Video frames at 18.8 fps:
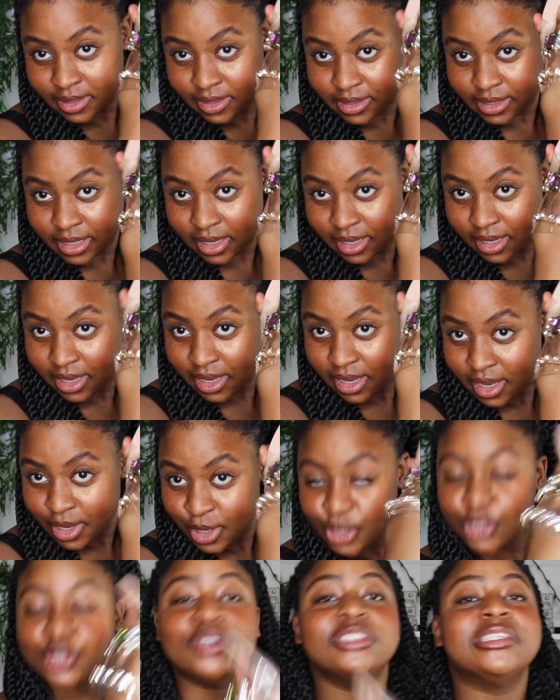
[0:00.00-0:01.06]
See?
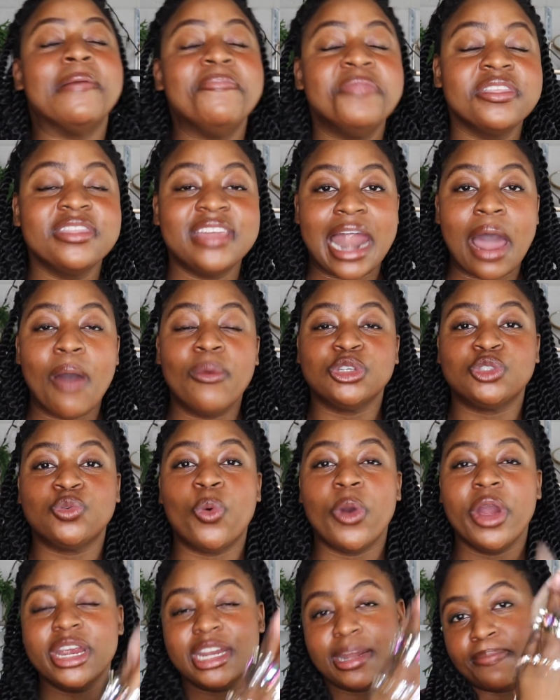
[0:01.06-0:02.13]
So something that I was
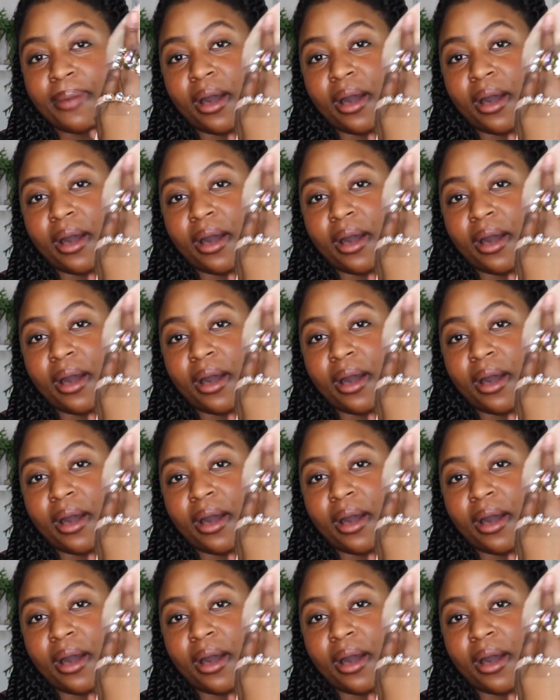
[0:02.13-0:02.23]
worried